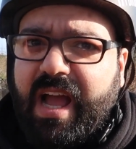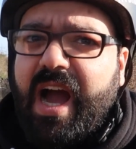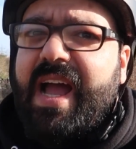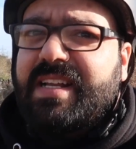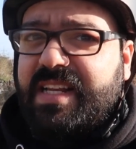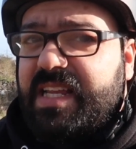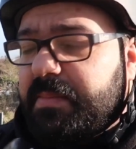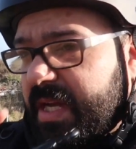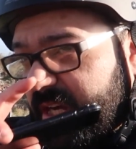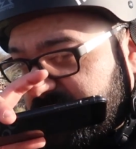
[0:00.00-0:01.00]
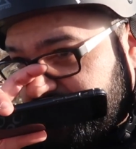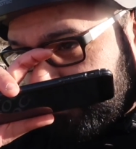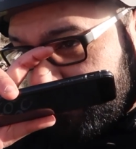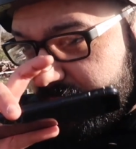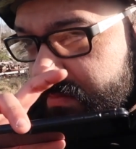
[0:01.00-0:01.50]
I had an email,
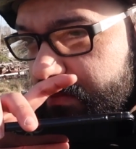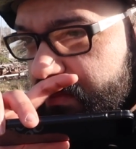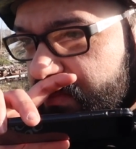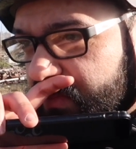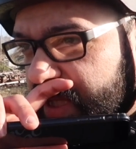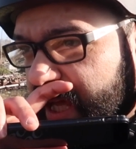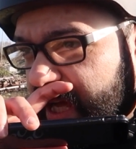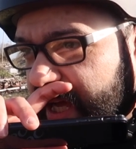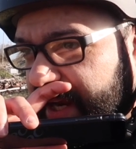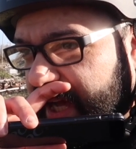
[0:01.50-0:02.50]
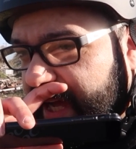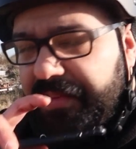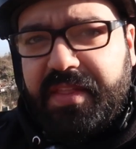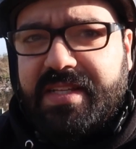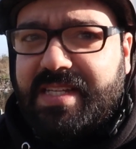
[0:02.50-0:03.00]

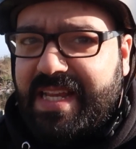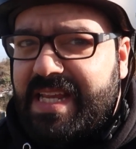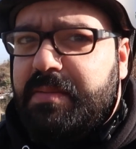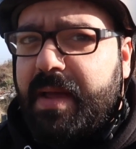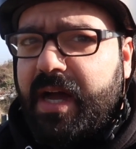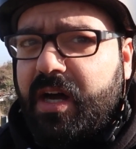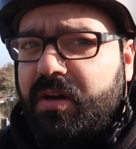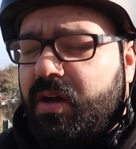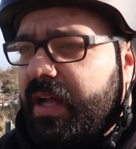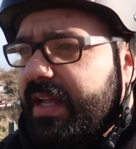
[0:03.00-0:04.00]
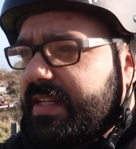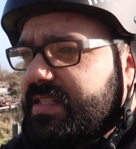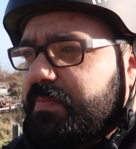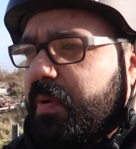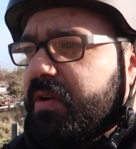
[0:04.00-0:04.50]
and this email
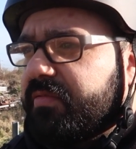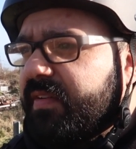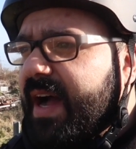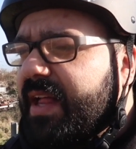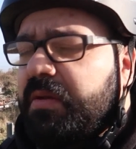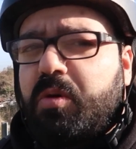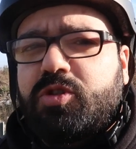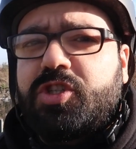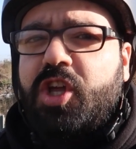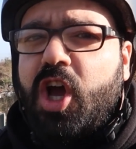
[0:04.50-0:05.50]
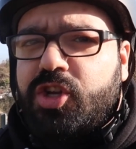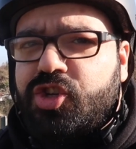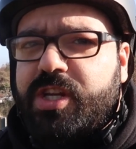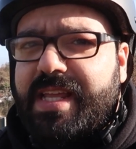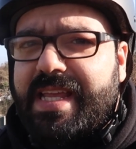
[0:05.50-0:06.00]
is by far the most
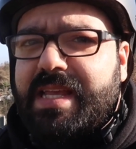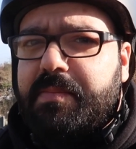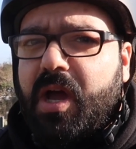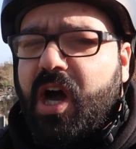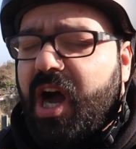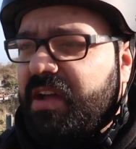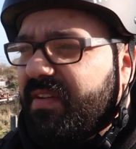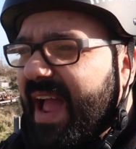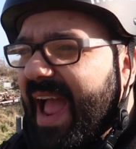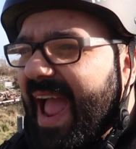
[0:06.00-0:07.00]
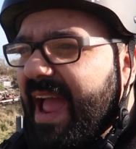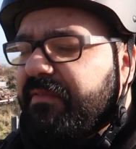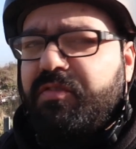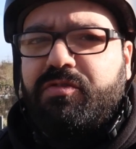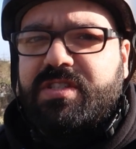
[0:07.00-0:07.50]
touching email I've
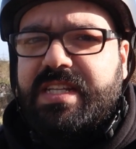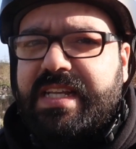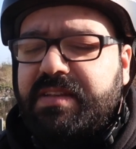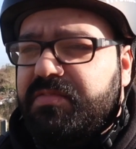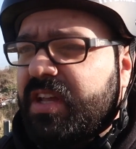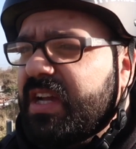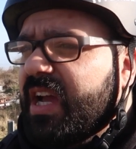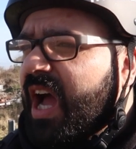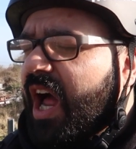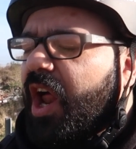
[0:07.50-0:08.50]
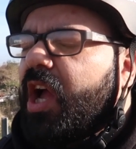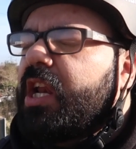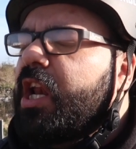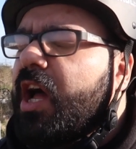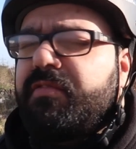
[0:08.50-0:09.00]
ever received, and I
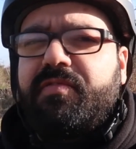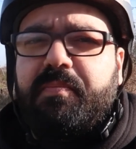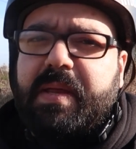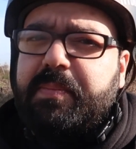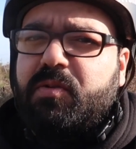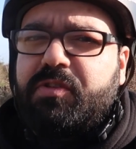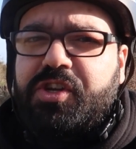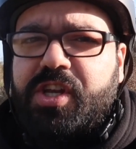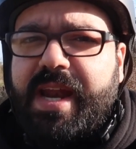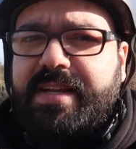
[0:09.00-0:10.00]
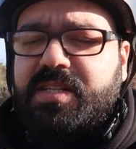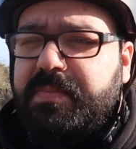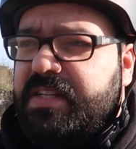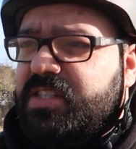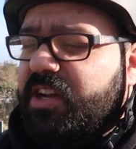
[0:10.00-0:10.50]
love people reaching out to
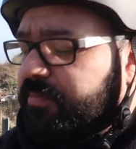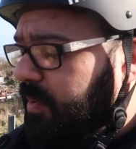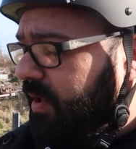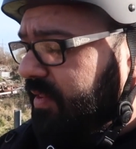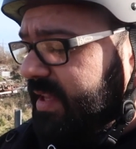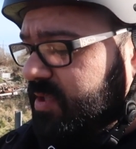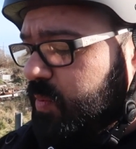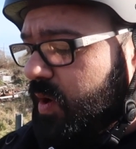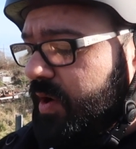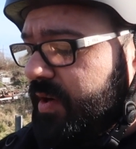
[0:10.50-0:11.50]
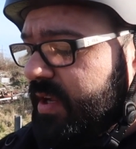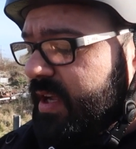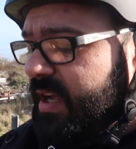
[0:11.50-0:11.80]
me and stuff, but this one,